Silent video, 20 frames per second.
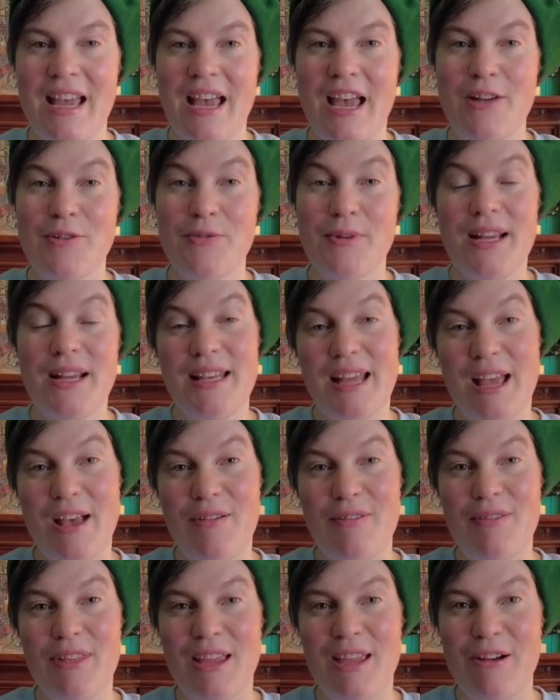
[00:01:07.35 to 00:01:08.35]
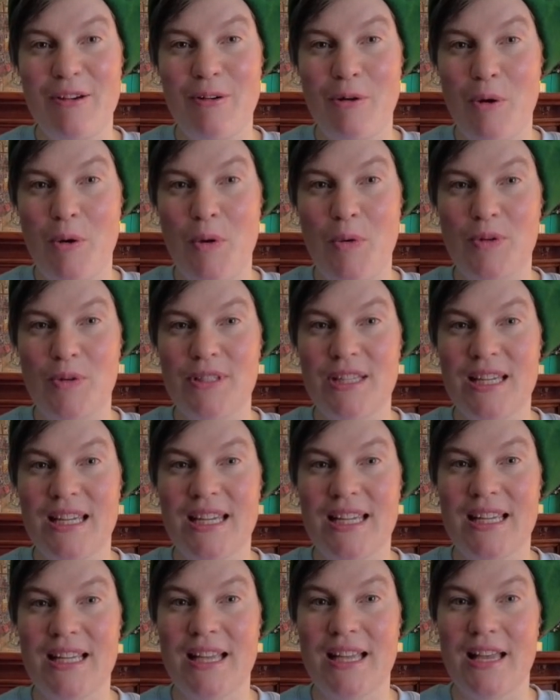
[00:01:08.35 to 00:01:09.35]
And right now they are
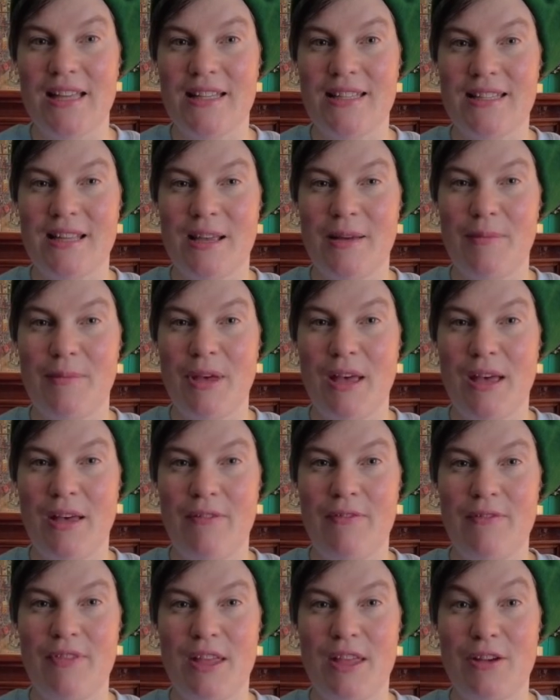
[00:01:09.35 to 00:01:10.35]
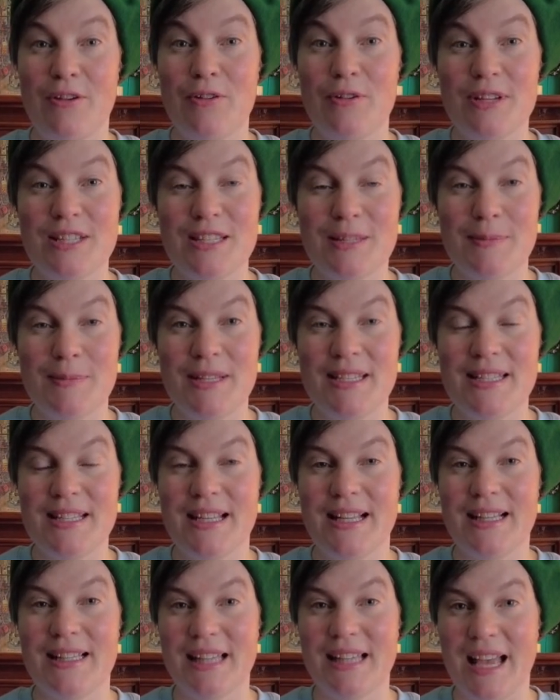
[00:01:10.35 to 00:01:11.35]
holding some of the Christmas
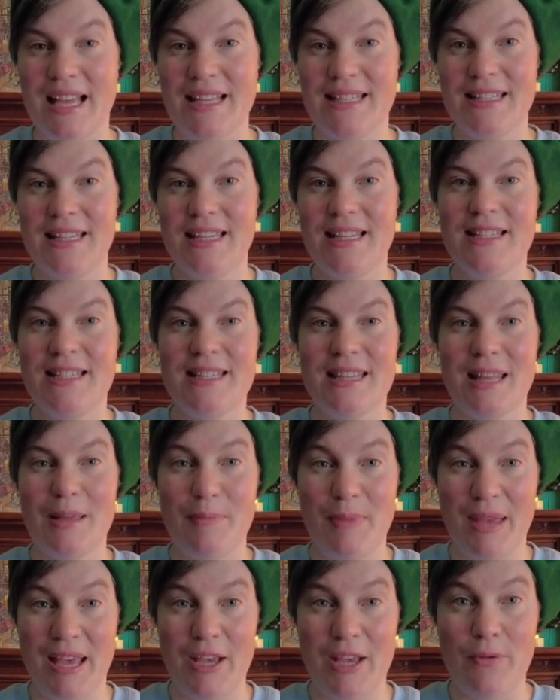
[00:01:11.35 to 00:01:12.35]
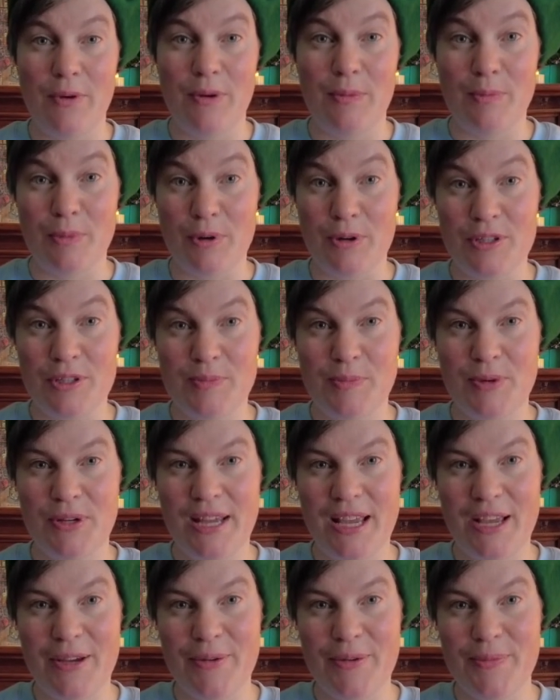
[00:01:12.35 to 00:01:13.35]
classics that Penguin Books put
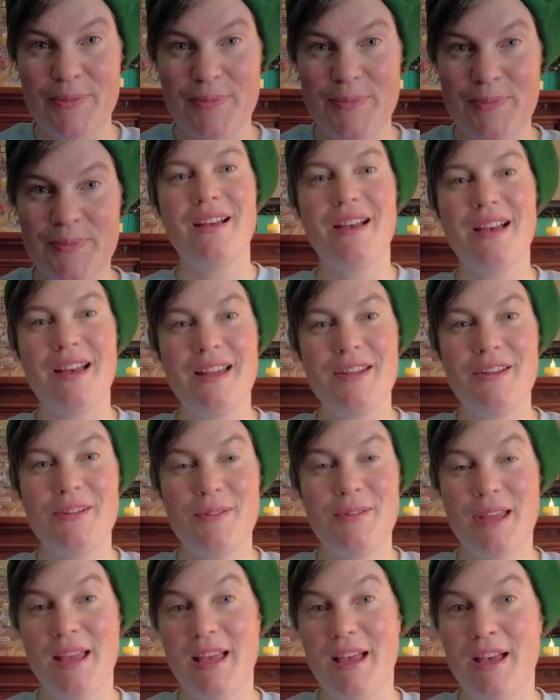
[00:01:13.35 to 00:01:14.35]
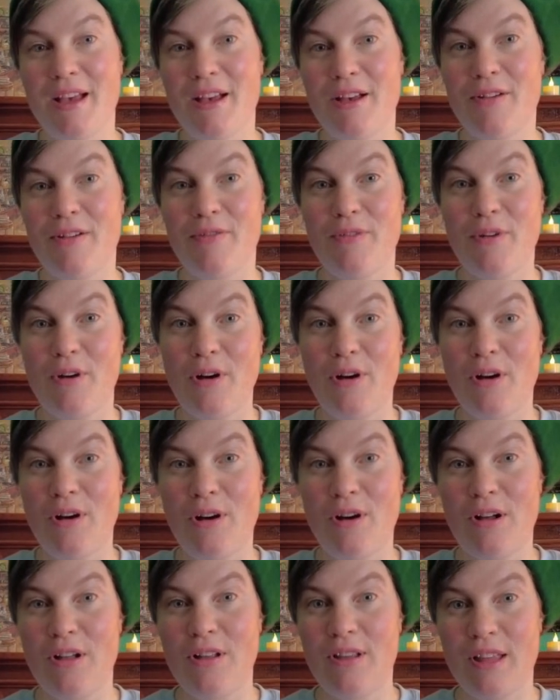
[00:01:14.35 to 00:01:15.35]
out. I don't have
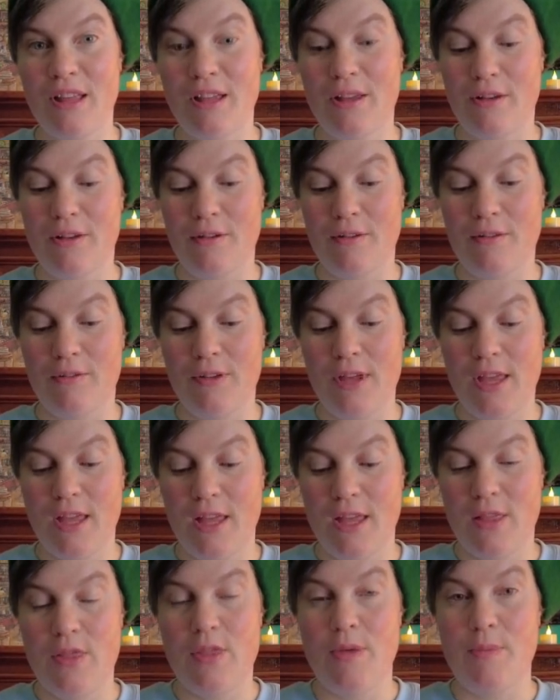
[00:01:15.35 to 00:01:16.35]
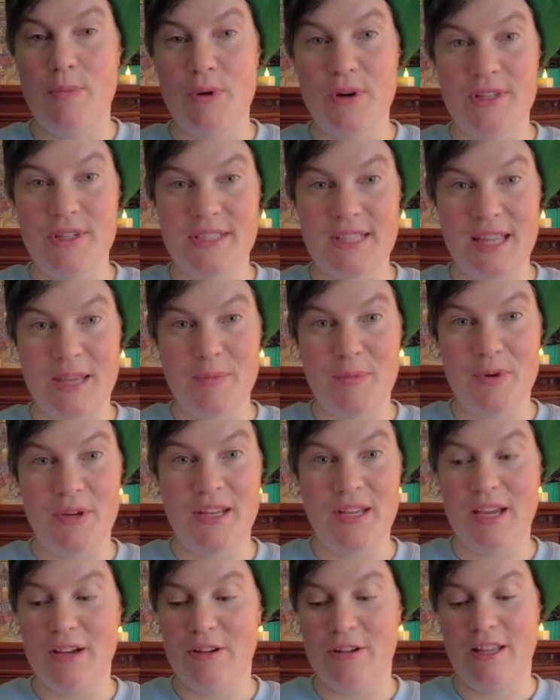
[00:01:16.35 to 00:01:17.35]
all of the books they
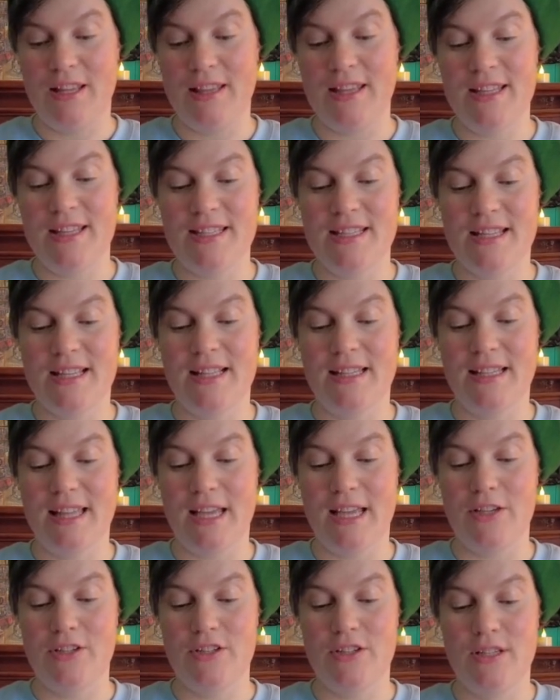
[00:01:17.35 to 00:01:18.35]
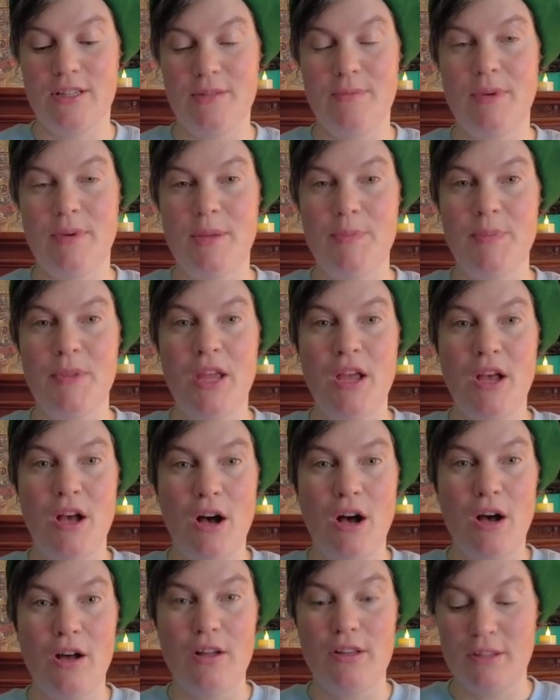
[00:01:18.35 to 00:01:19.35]
put out in this collection, but
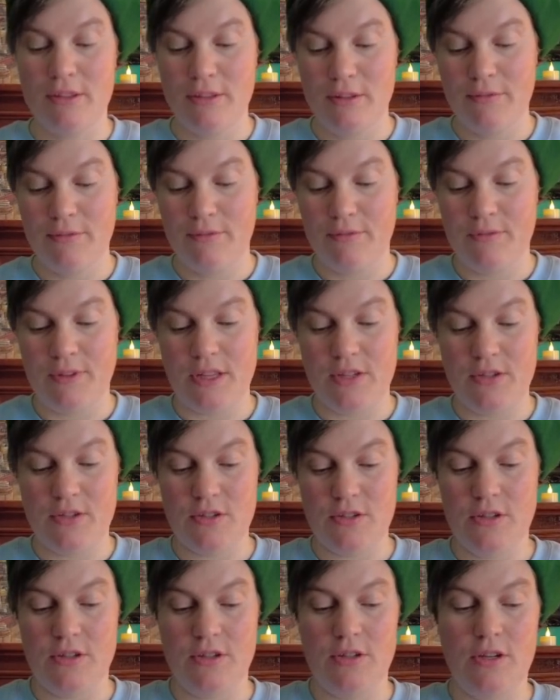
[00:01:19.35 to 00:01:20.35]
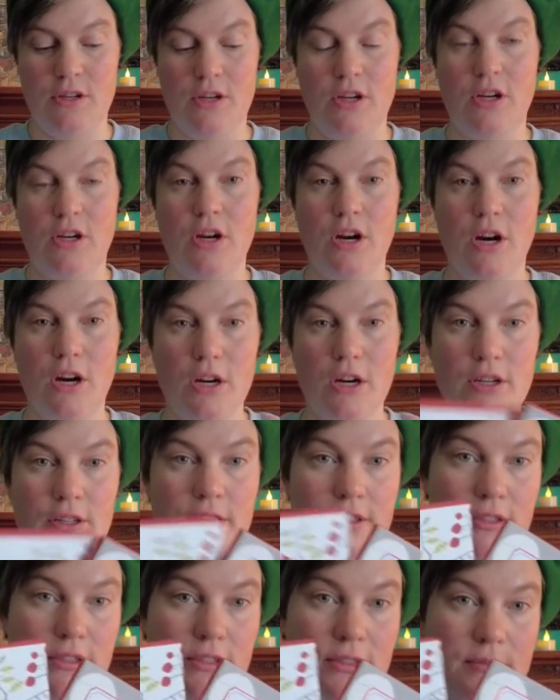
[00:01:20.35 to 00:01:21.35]
all of them feature a
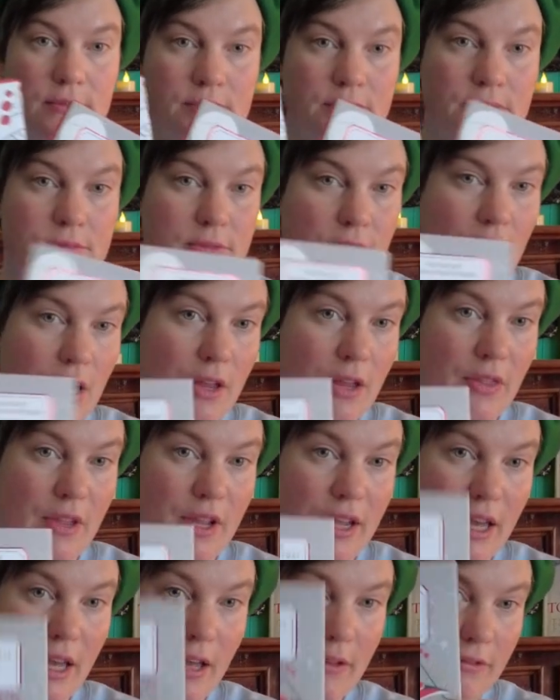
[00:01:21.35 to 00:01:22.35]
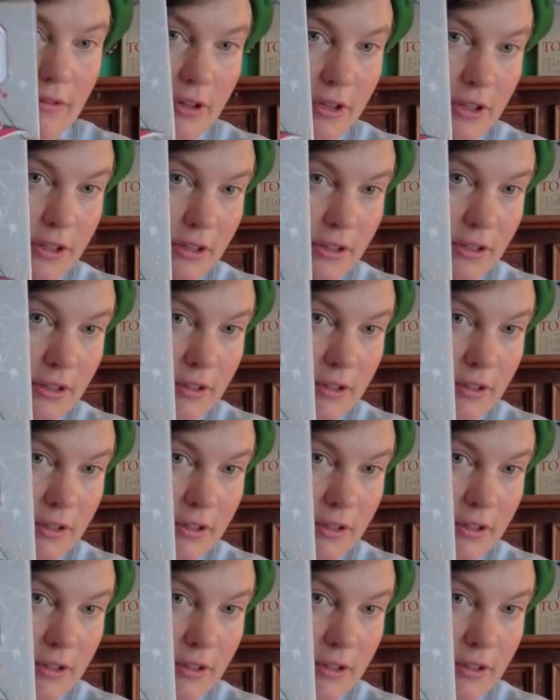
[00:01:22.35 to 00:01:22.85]
cardinal on the cover.